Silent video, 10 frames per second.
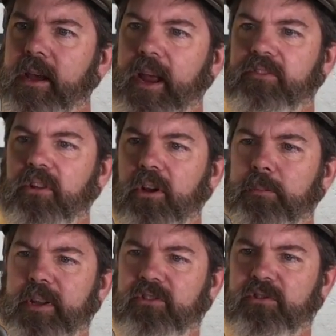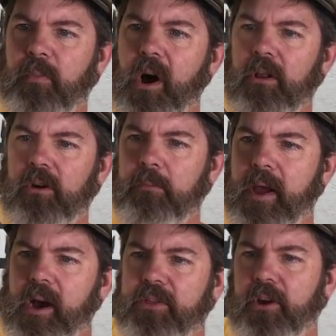It has a little bit smaller
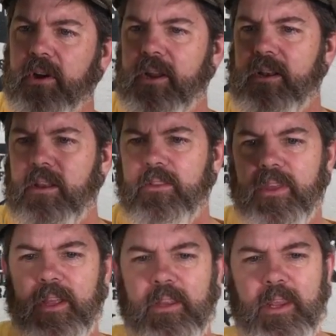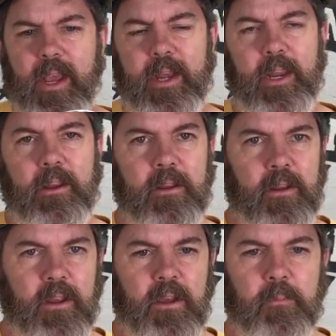mouth on it than the Yeti,
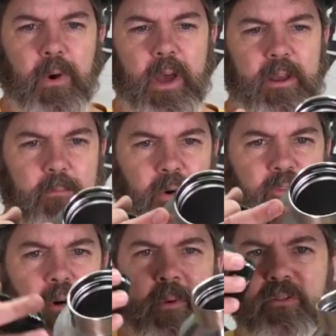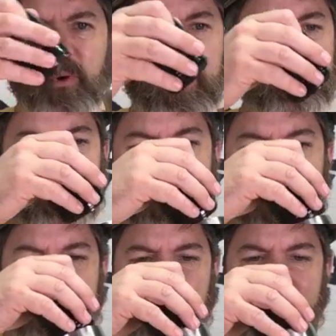but performance-wise,
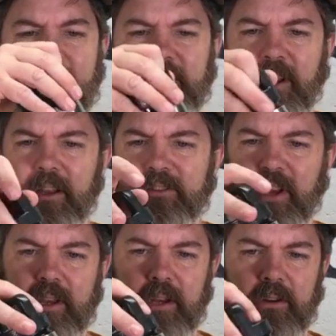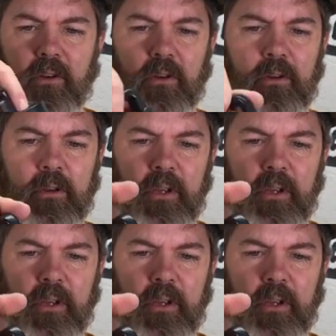everything that I can tell, it's identical